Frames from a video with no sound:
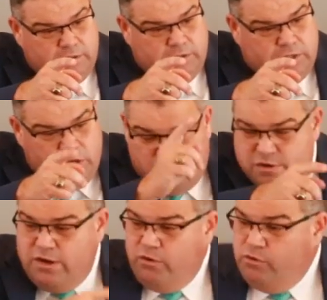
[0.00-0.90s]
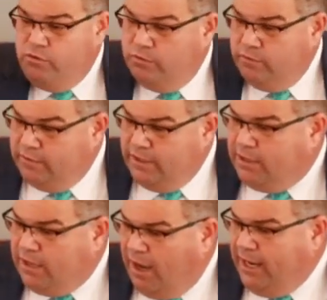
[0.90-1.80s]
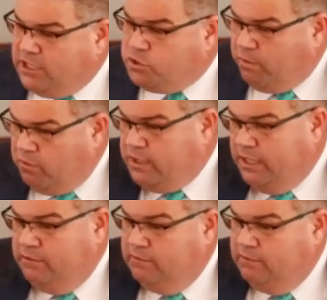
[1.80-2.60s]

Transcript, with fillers: you'll know that God has spoken